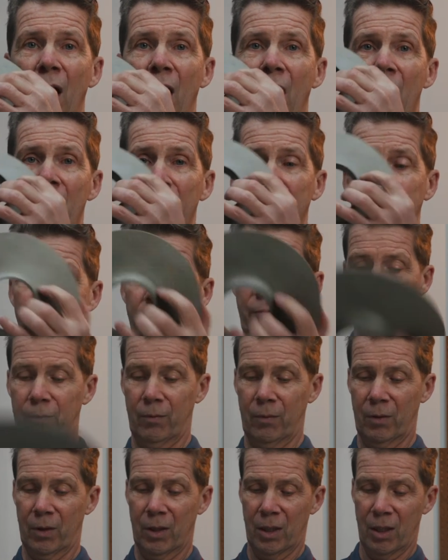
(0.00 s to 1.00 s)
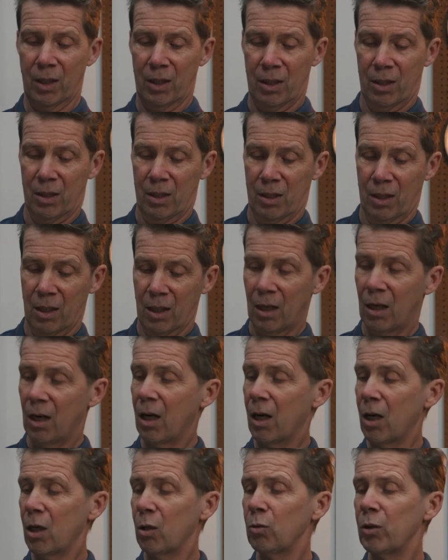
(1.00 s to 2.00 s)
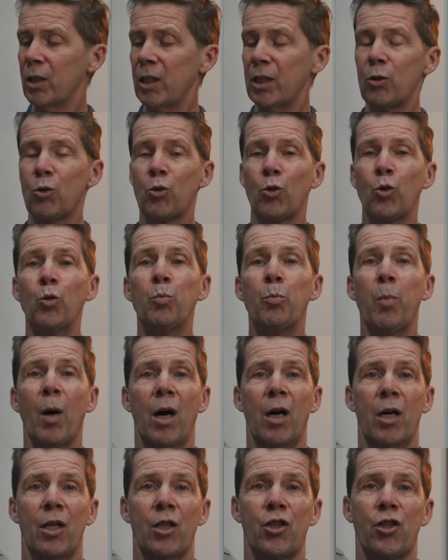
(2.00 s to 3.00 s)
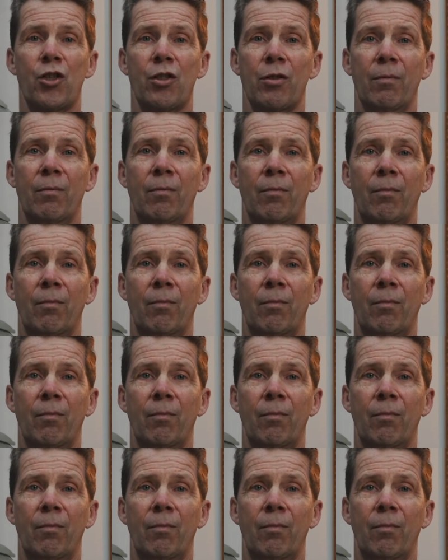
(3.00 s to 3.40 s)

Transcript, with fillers: off, only two parts